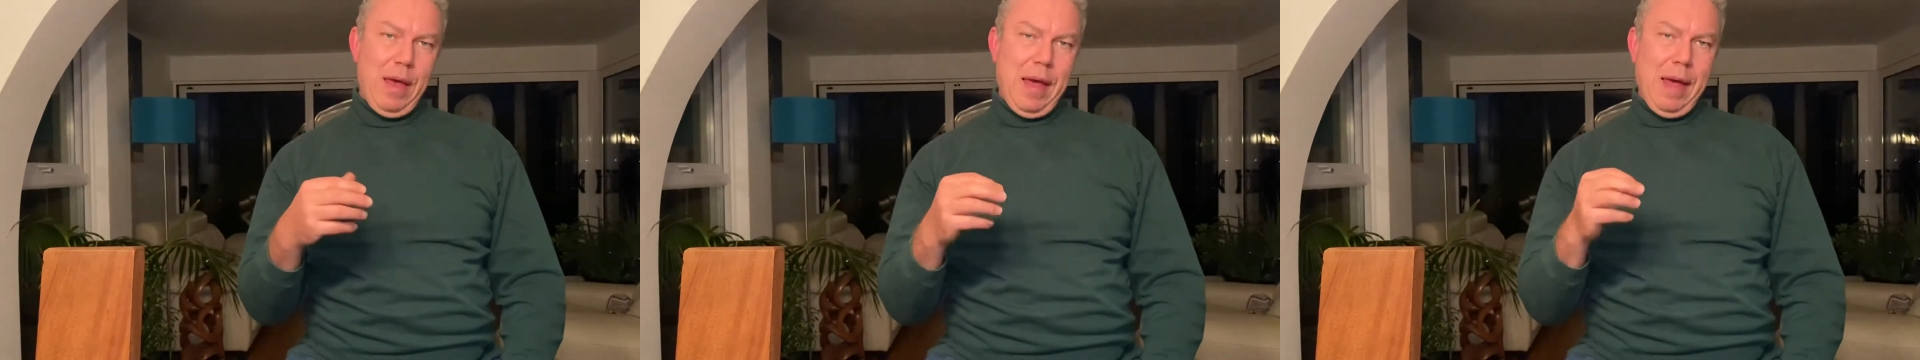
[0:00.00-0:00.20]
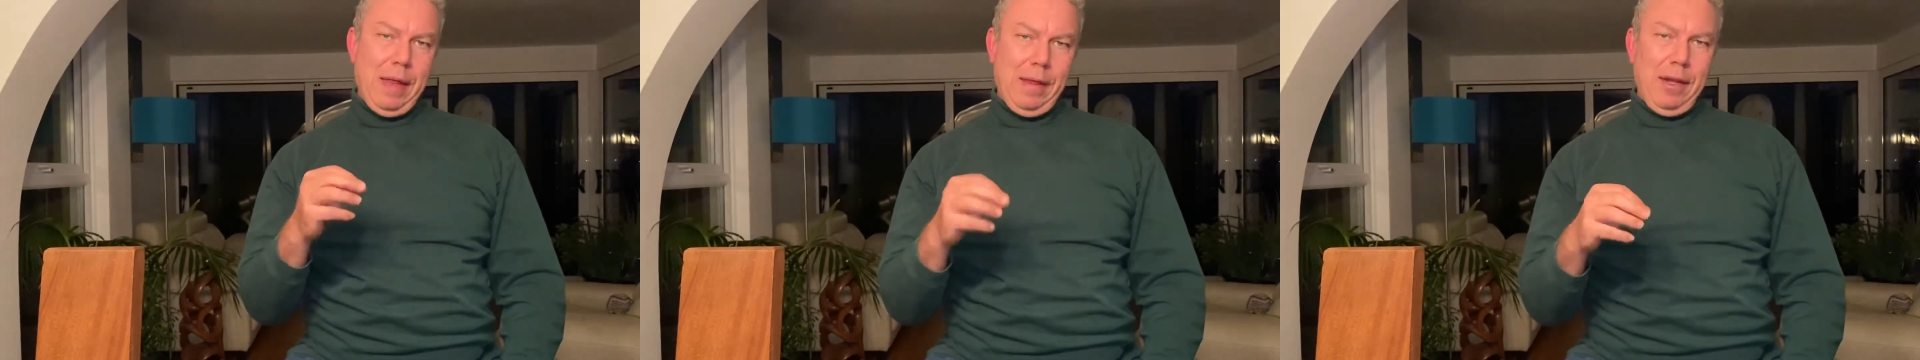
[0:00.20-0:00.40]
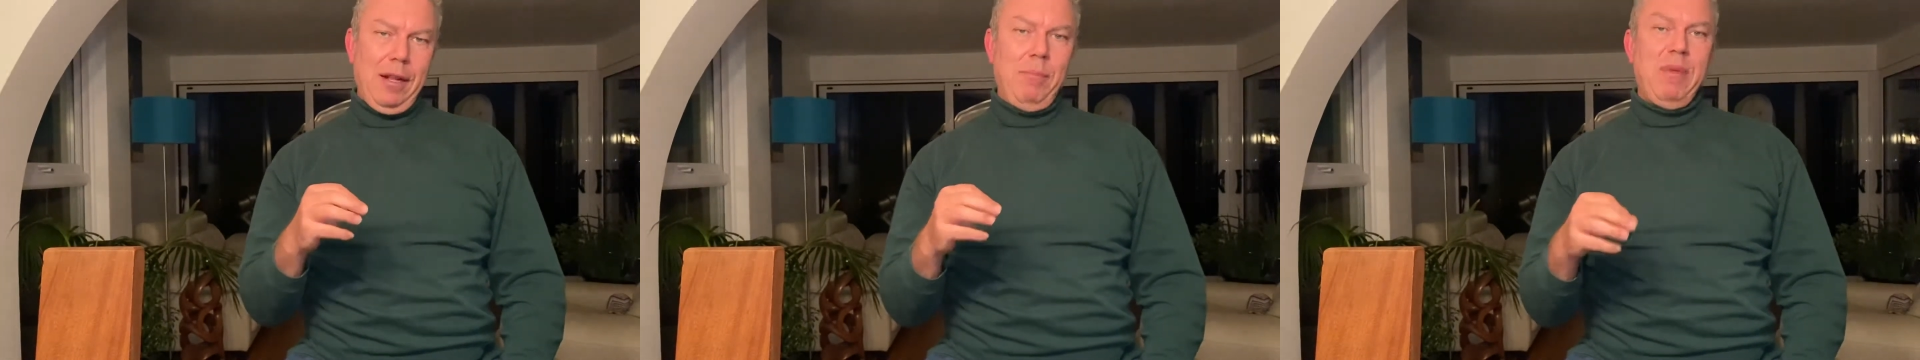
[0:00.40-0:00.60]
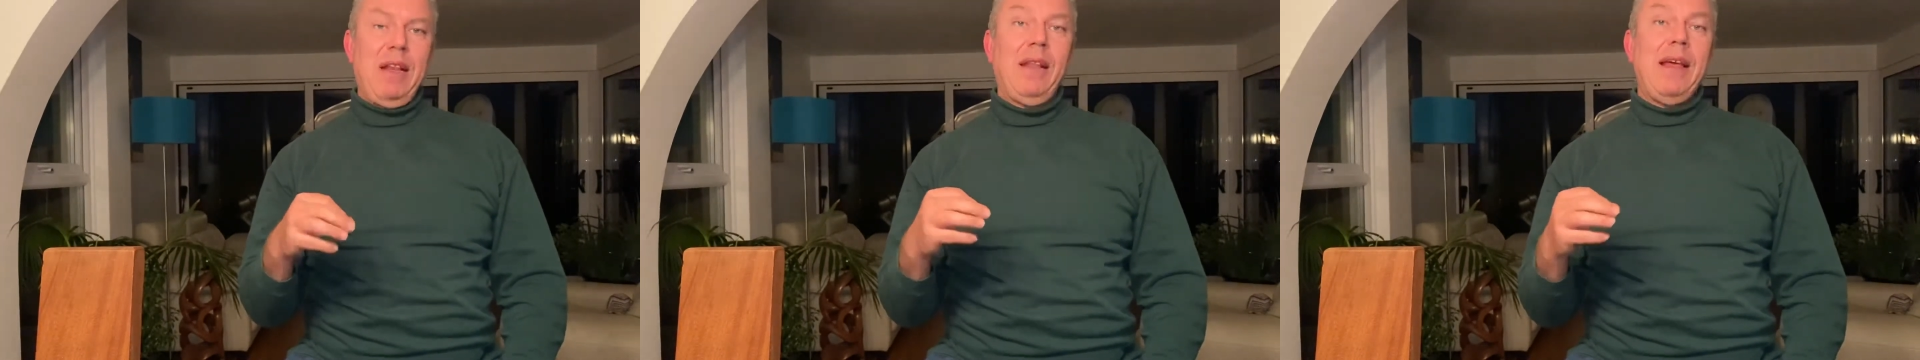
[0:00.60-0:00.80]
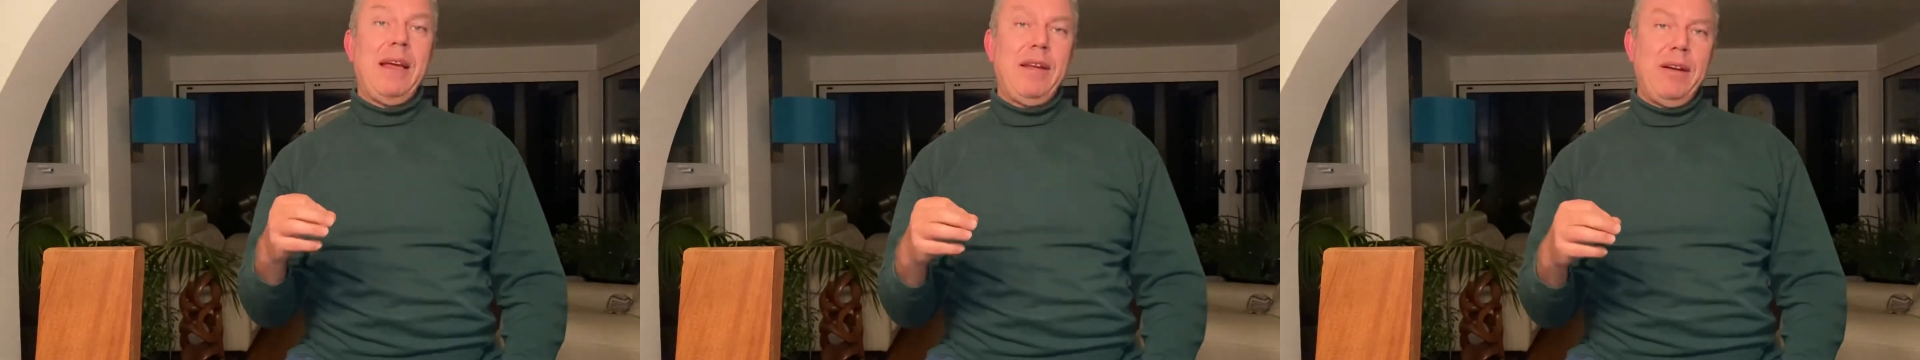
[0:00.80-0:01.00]
a little bit
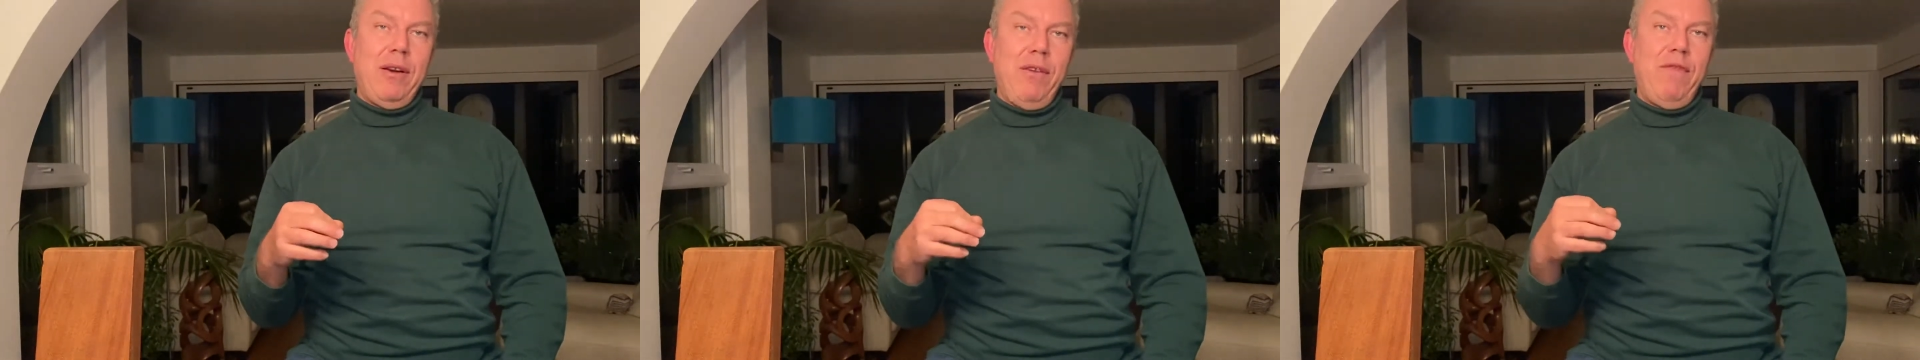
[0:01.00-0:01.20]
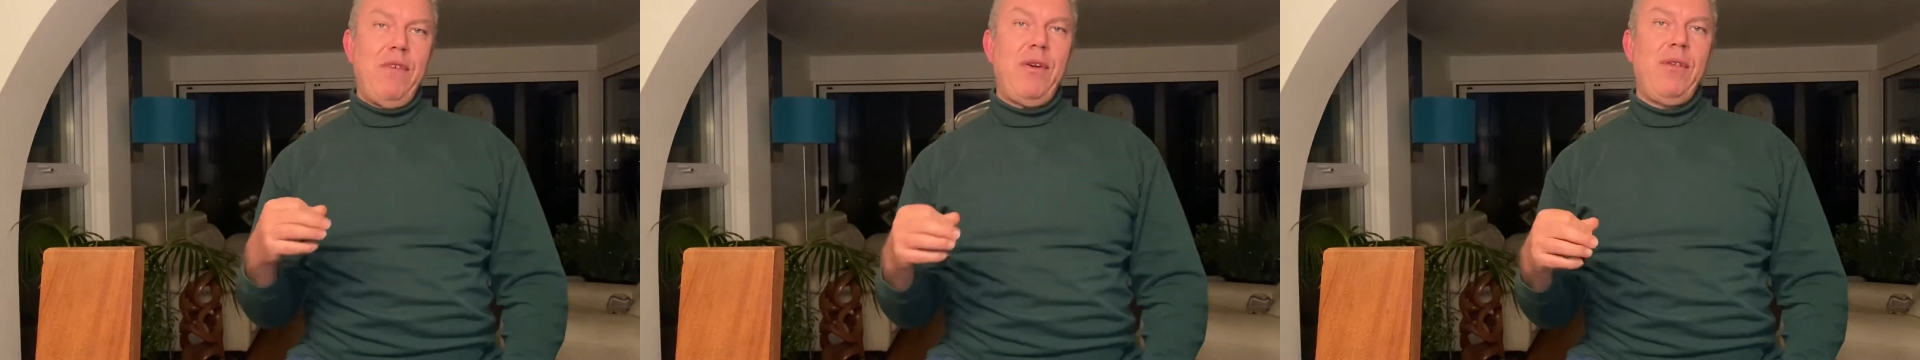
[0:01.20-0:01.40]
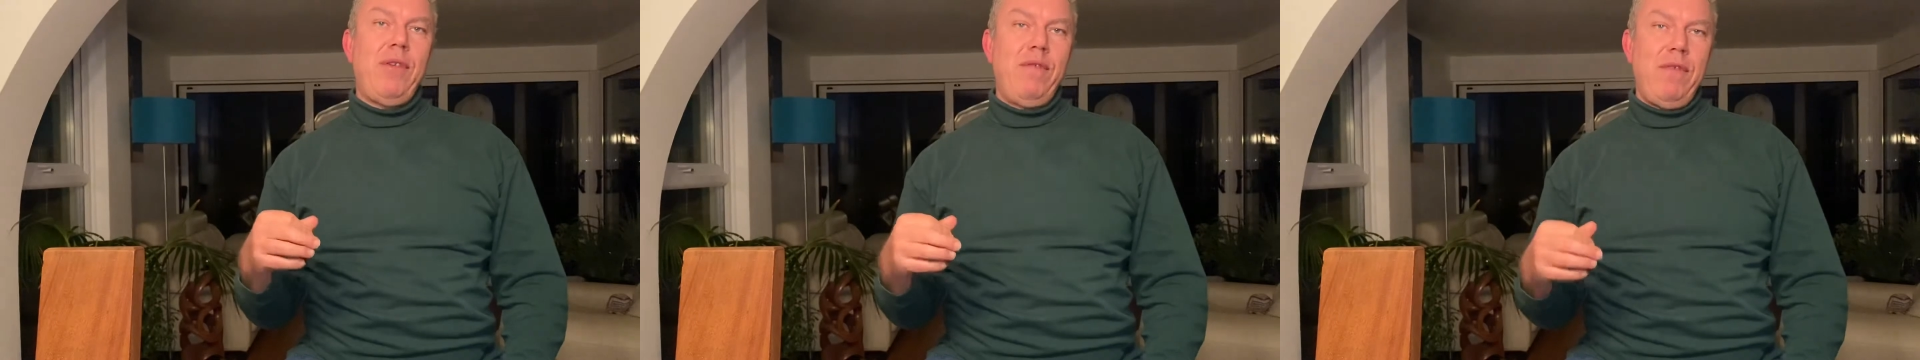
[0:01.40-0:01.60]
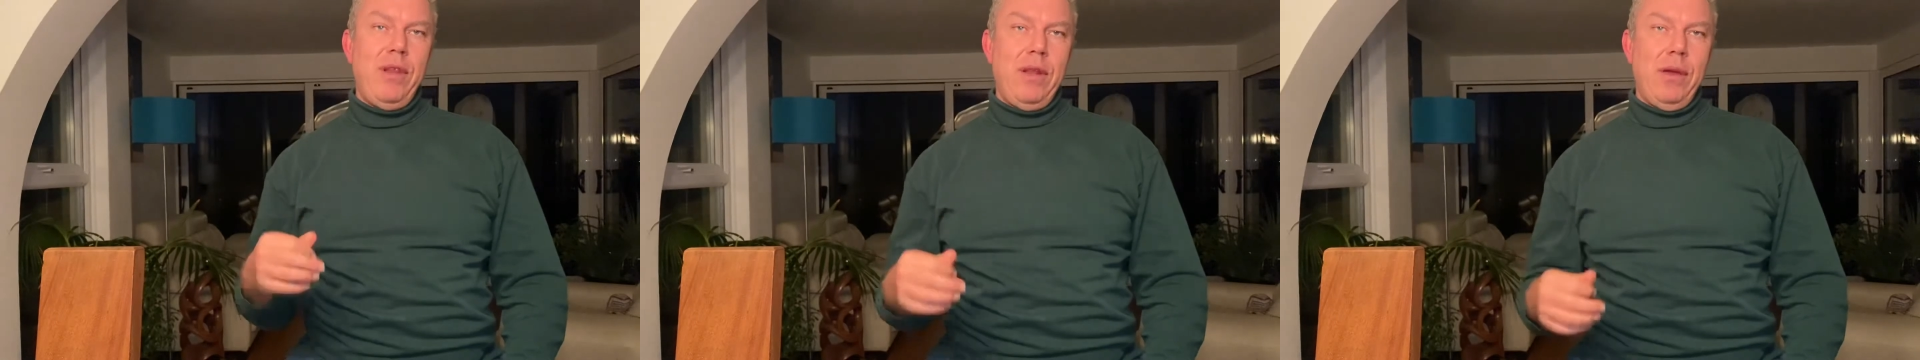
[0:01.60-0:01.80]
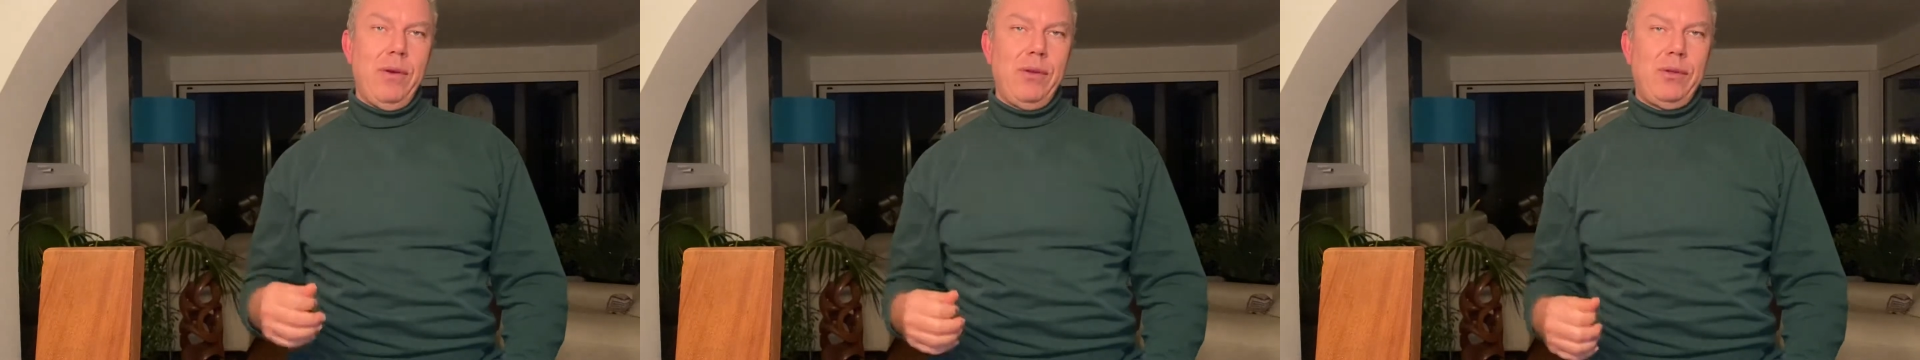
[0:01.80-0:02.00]
later in further
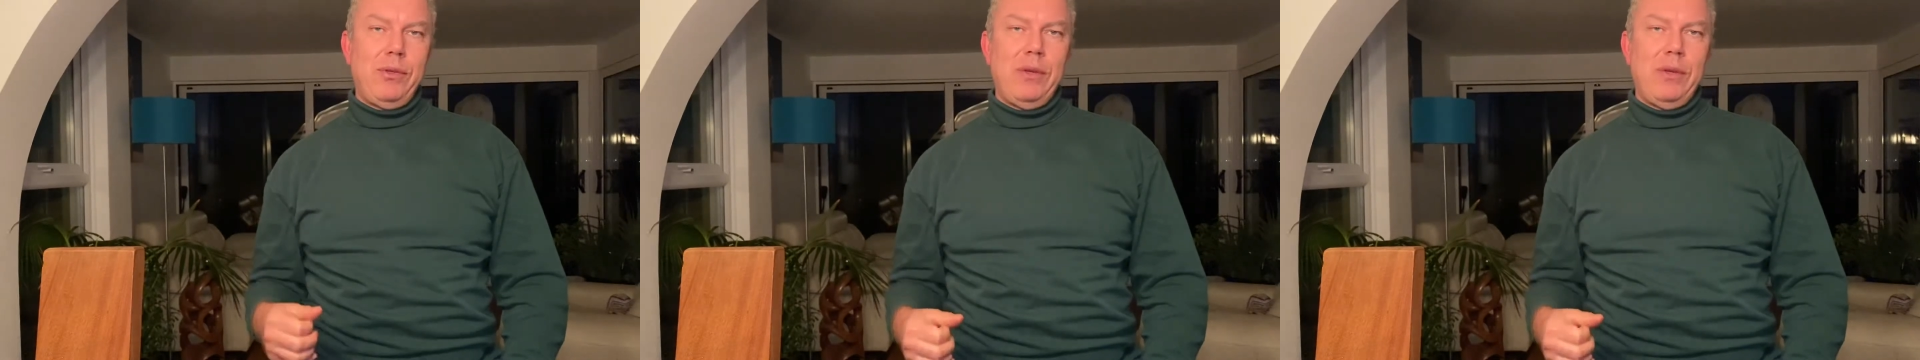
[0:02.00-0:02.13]
videos,